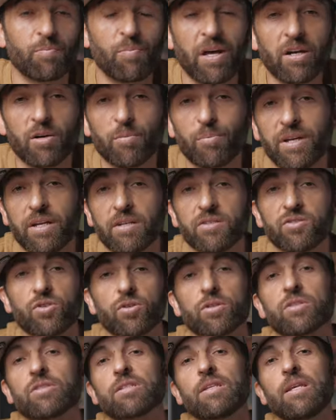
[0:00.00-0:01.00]
better because
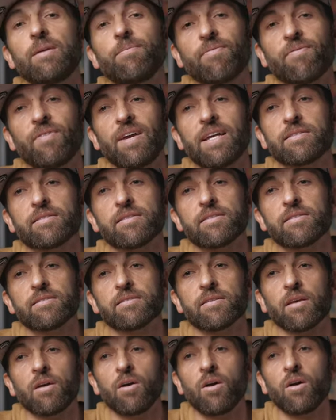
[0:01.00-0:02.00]
your sleep
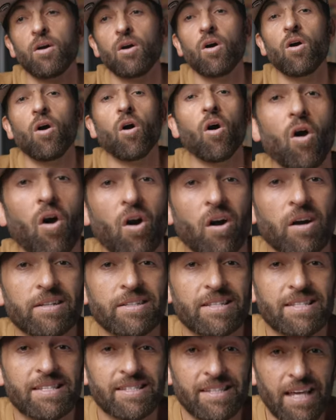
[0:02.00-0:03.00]
phases
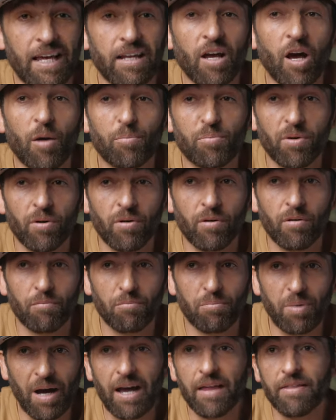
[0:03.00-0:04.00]
aren't set up
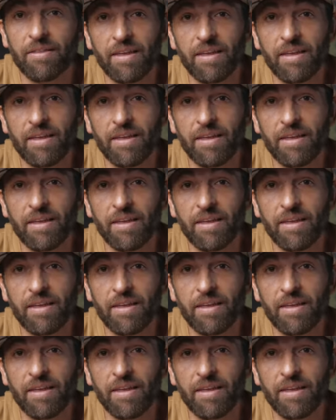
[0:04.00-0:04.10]
by